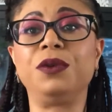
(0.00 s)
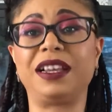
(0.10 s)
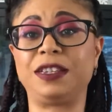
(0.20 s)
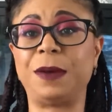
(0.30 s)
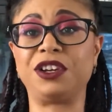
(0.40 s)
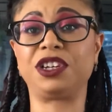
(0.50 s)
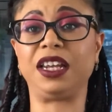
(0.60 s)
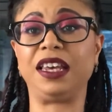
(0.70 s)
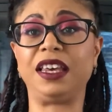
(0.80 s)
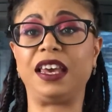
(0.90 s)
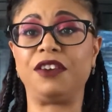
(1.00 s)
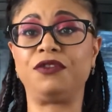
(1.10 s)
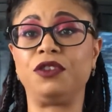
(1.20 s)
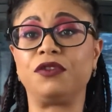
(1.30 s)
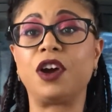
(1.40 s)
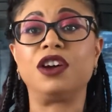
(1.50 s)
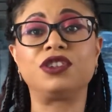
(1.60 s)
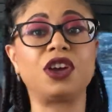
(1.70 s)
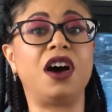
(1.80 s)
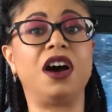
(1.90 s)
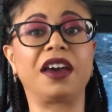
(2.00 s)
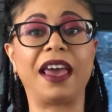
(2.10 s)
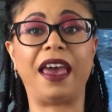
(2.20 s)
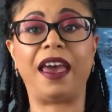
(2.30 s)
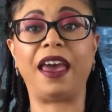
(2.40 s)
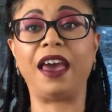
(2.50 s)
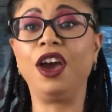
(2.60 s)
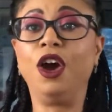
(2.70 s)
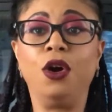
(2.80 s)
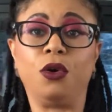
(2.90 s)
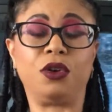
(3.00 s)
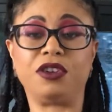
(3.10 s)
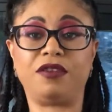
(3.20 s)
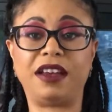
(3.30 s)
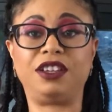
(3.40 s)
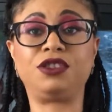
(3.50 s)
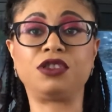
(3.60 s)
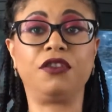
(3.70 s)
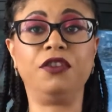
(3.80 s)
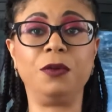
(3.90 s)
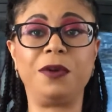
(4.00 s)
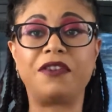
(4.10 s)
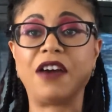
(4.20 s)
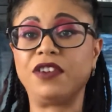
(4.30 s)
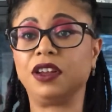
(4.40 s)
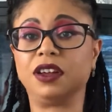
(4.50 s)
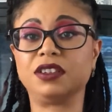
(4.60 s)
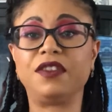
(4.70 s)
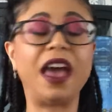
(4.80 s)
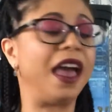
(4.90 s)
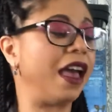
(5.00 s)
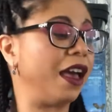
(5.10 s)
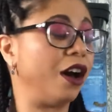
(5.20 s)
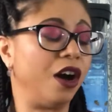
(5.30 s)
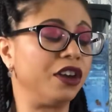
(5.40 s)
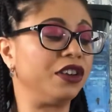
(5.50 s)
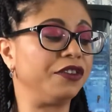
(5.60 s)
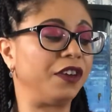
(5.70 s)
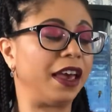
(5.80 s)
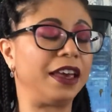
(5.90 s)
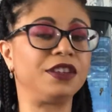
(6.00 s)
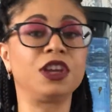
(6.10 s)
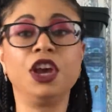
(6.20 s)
especially if you've got dark hair or you already suffer with having a lot of hair on your face.